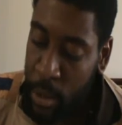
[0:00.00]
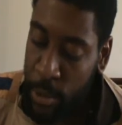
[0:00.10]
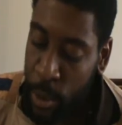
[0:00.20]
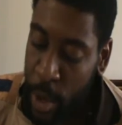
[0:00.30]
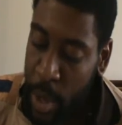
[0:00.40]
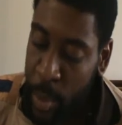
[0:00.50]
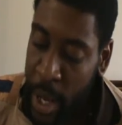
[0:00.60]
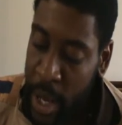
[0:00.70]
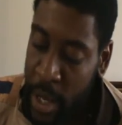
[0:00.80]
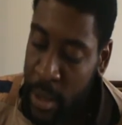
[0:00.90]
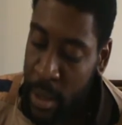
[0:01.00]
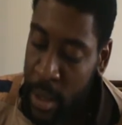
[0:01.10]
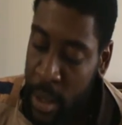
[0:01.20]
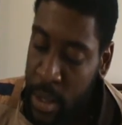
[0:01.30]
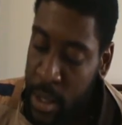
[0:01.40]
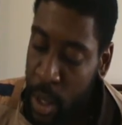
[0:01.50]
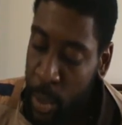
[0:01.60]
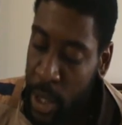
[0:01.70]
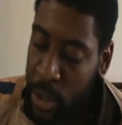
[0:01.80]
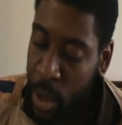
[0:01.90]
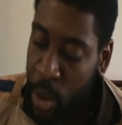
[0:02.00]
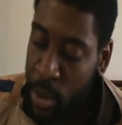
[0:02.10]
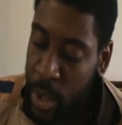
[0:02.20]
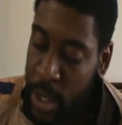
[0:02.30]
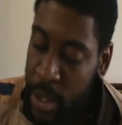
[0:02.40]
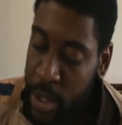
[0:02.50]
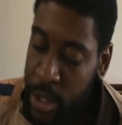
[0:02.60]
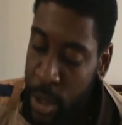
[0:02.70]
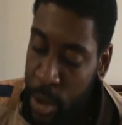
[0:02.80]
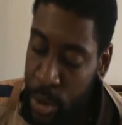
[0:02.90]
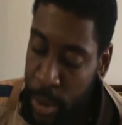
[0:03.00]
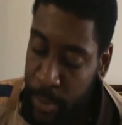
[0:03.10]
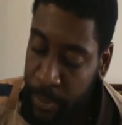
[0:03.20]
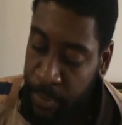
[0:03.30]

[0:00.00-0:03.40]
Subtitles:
for a man shall be known in his children.